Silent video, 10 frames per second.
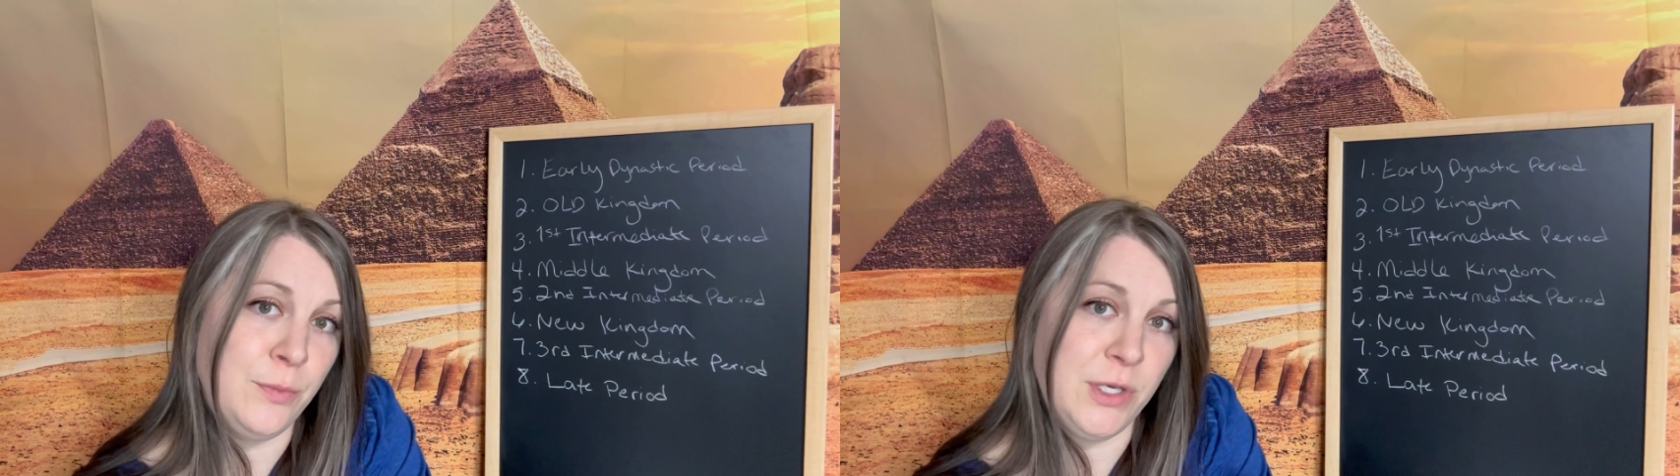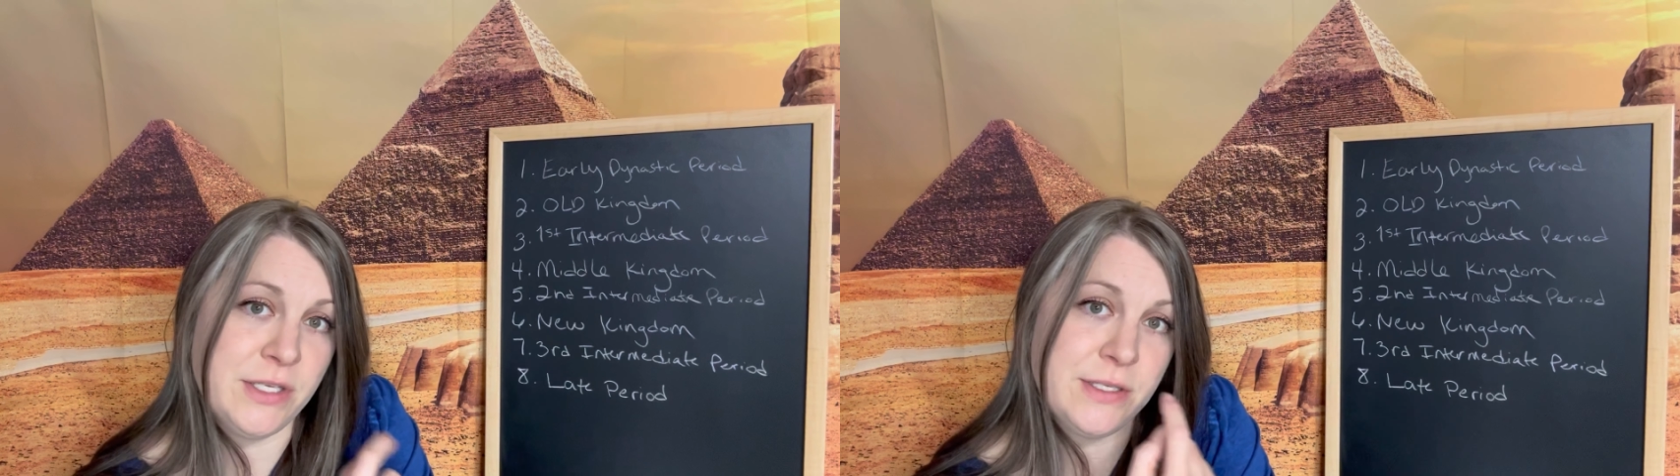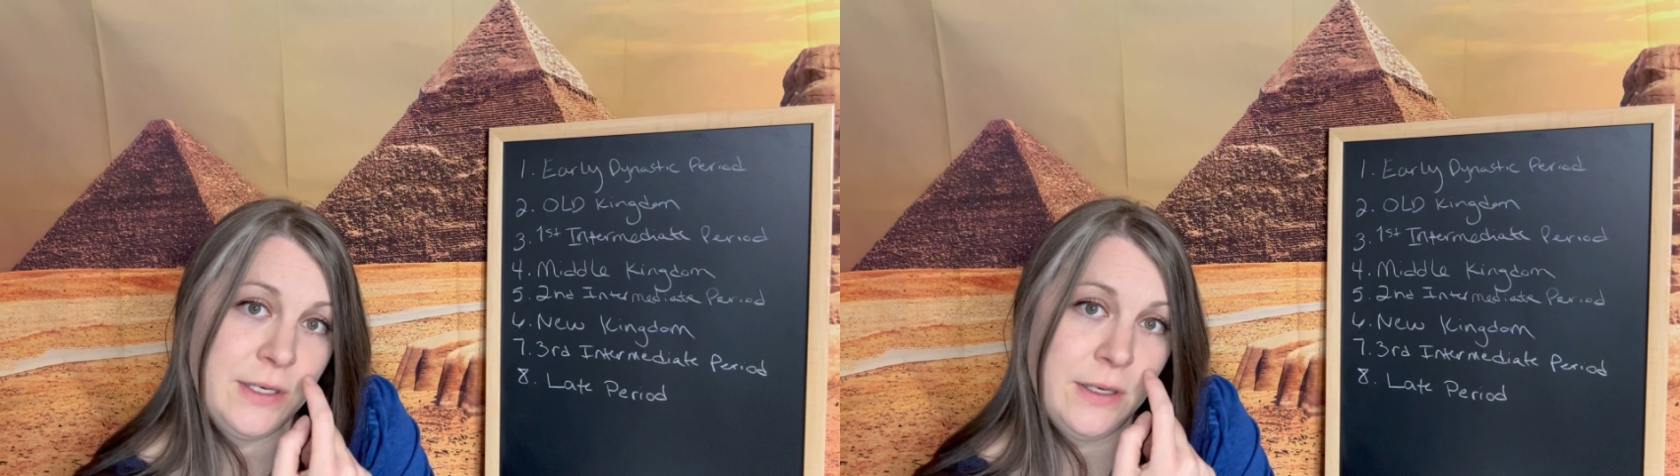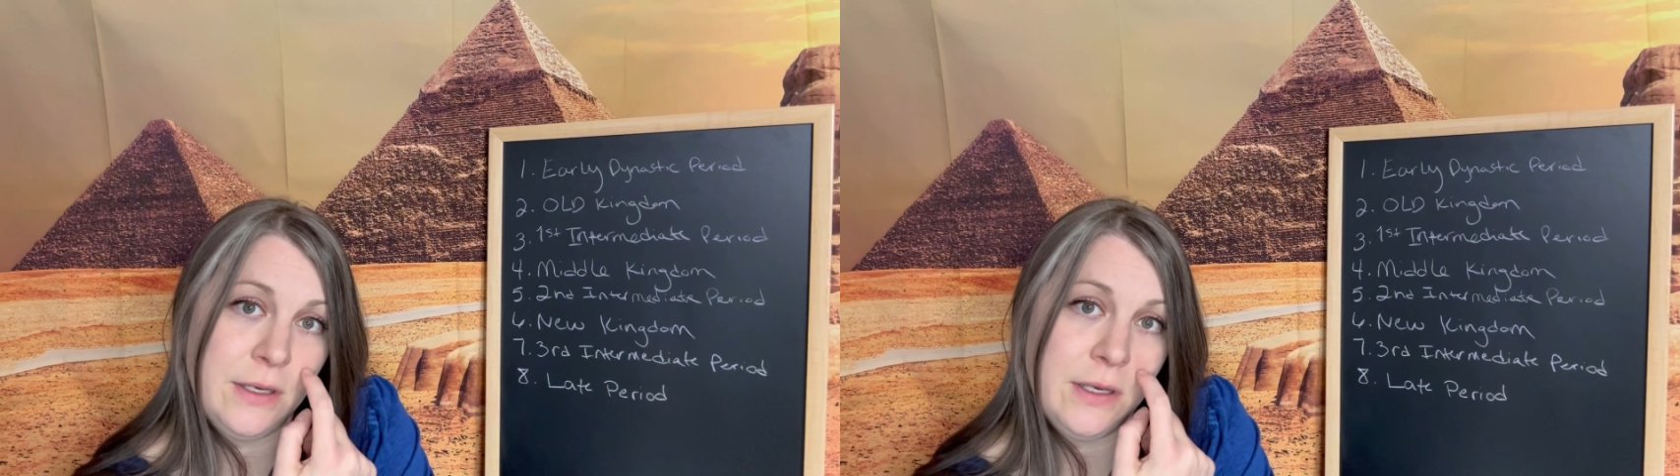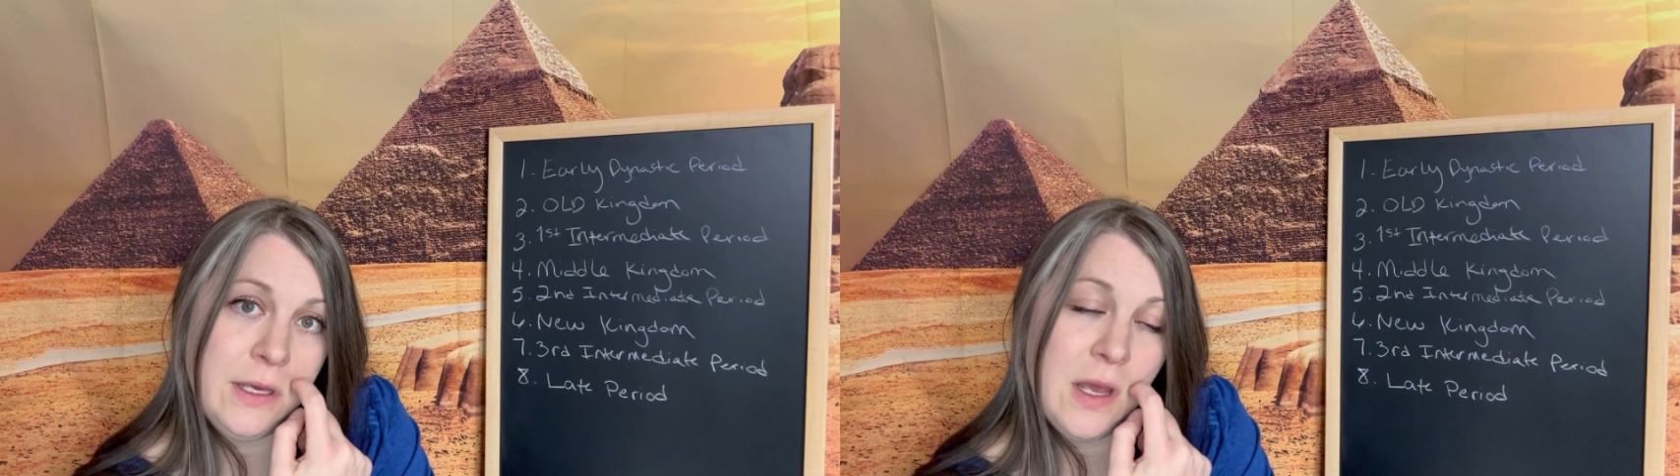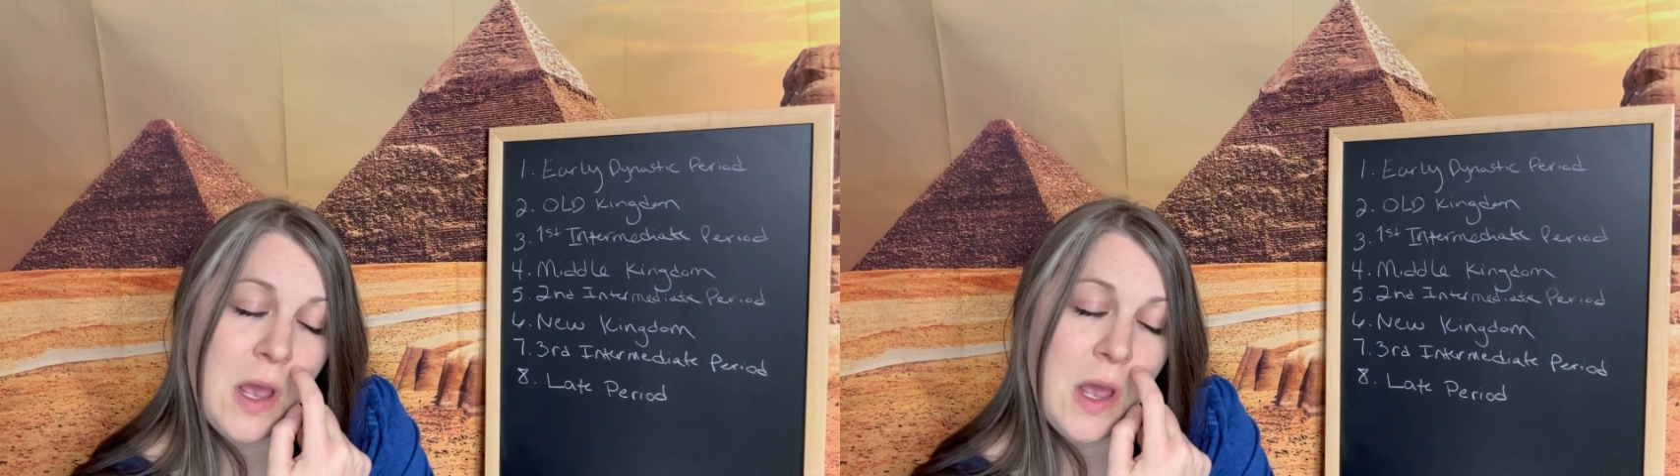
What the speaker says: BCE,